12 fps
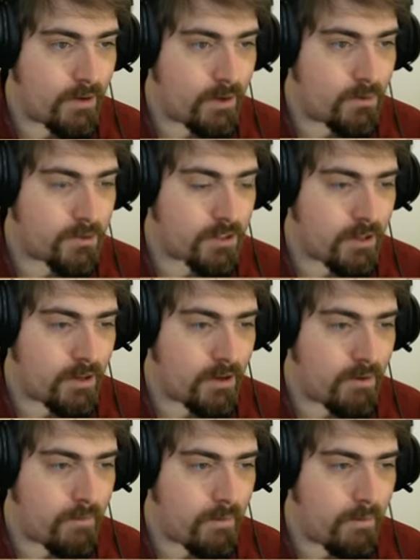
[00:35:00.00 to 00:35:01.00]
goes the
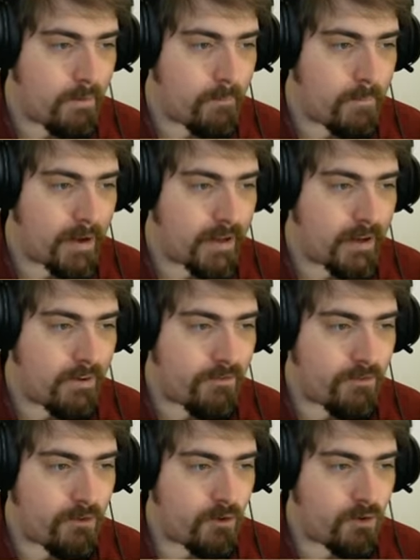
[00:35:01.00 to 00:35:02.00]
Mega
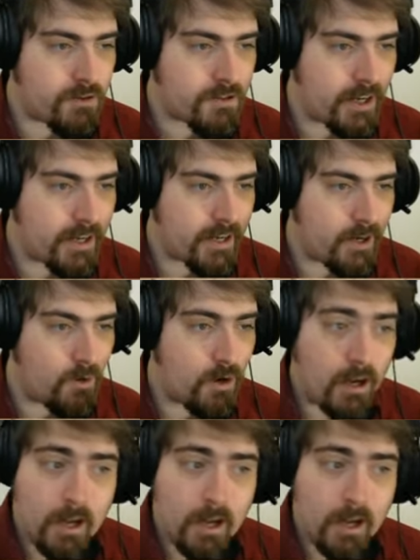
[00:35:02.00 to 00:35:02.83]
for Psycho,